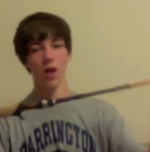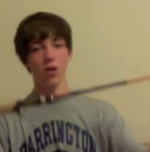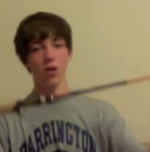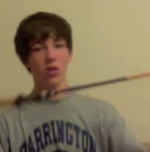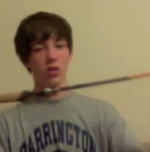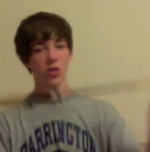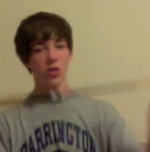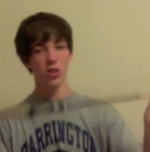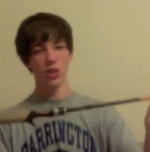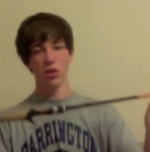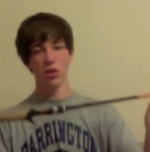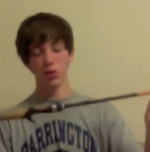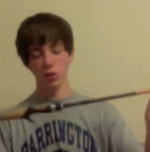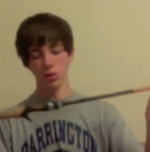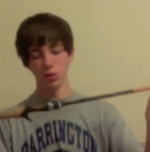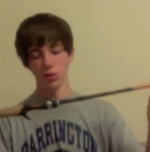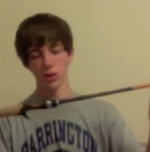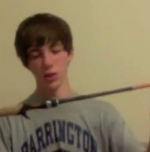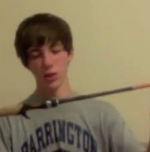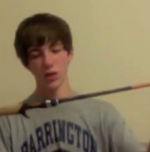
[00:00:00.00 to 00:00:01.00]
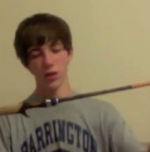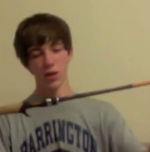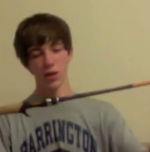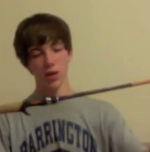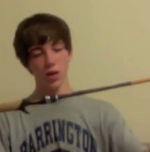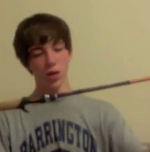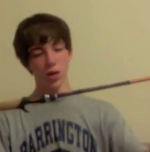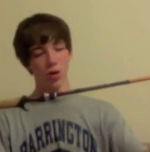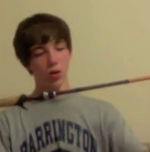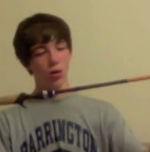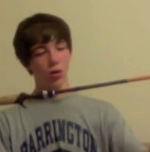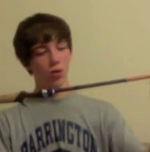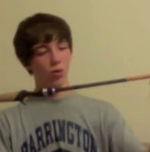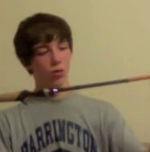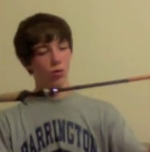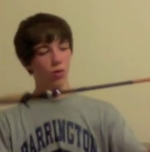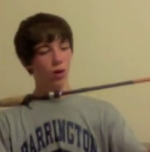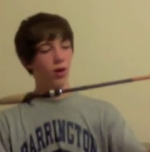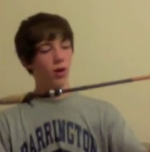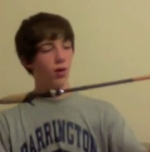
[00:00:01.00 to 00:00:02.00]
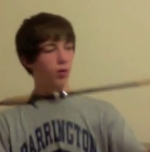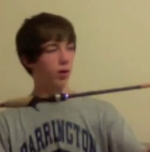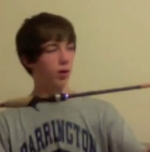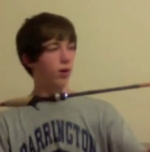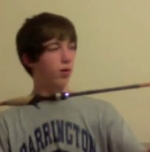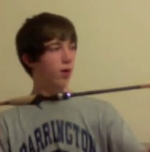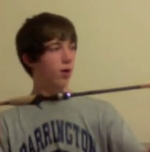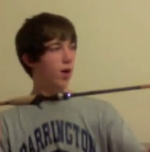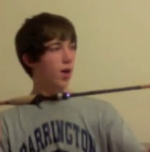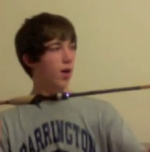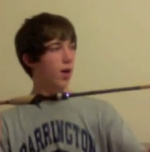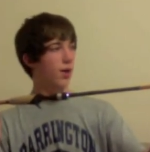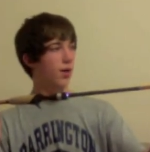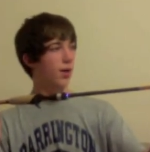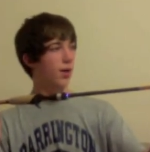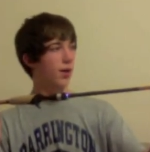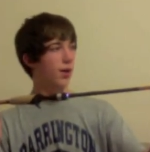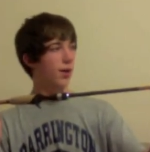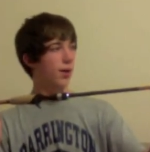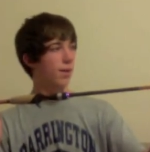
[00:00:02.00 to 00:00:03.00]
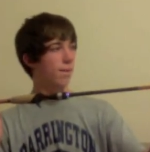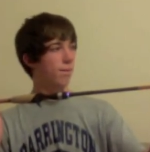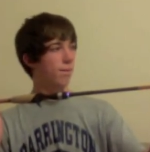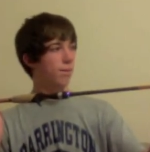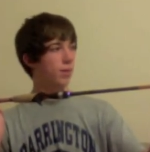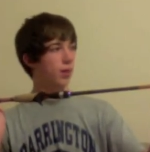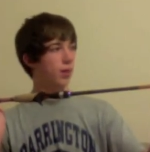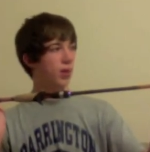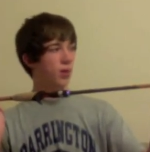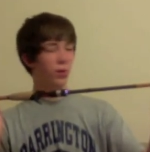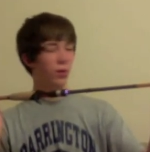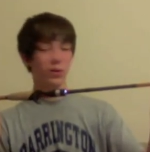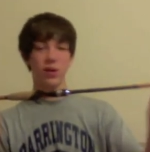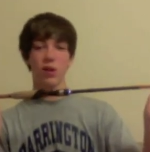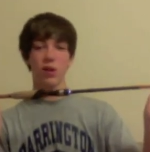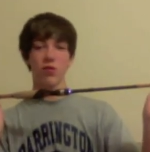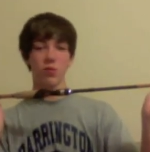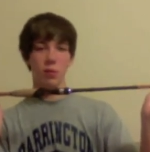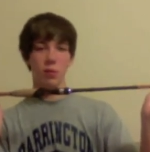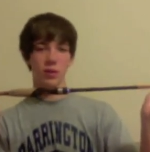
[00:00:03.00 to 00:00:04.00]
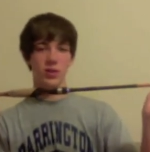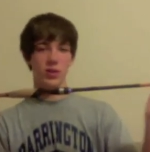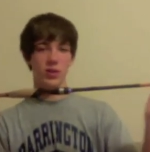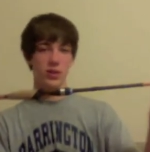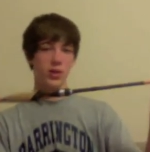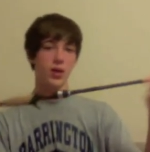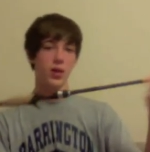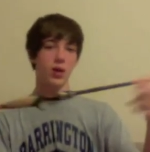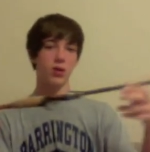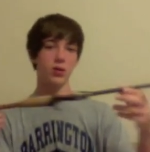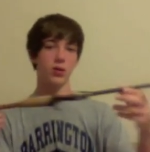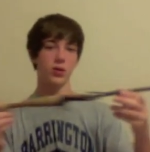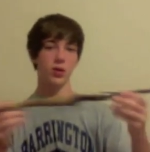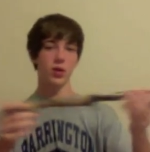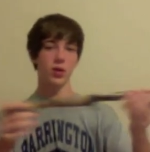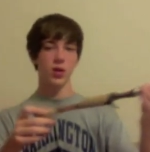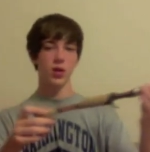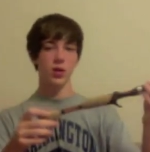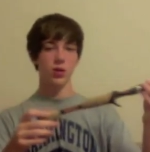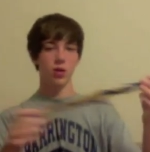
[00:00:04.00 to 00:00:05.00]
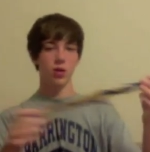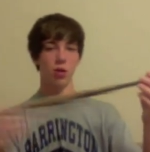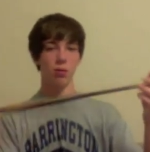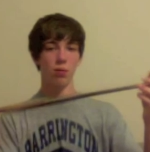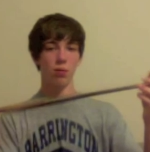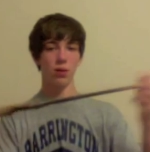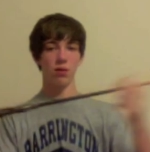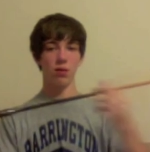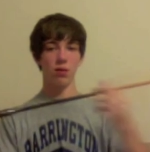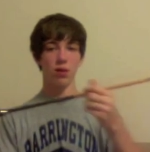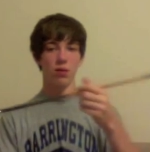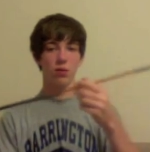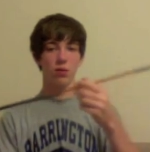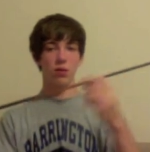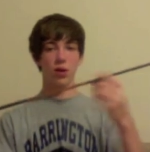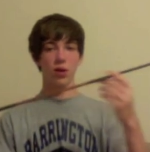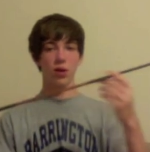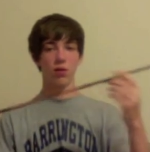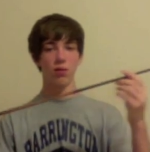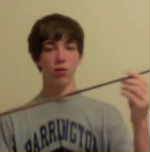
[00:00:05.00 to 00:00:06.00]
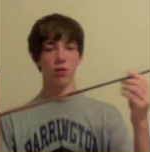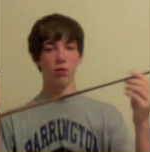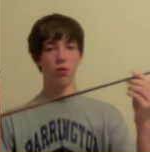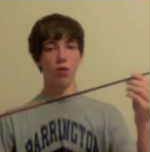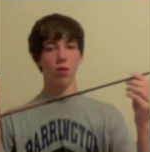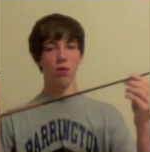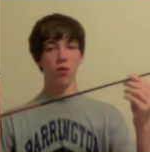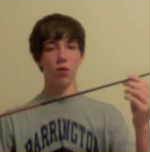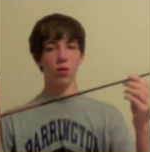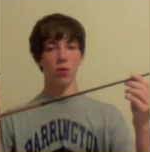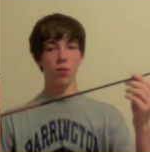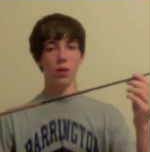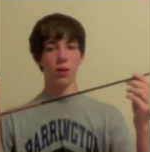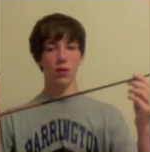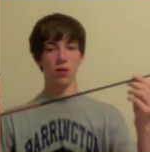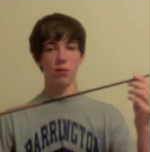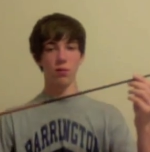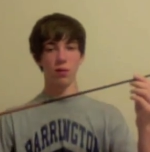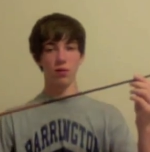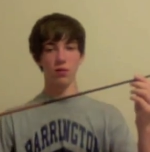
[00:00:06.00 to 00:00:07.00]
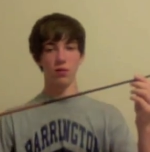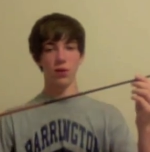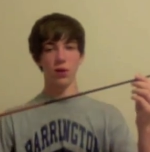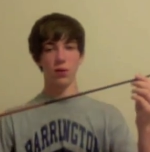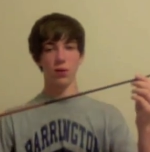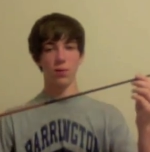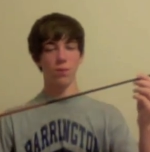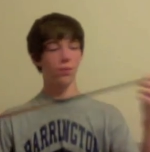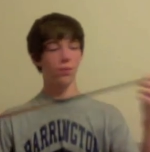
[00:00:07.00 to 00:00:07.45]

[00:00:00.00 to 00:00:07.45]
You can still use it. Great, great rod. I think it retails for about $60. So I'll be giving this away for whoever makes the best video.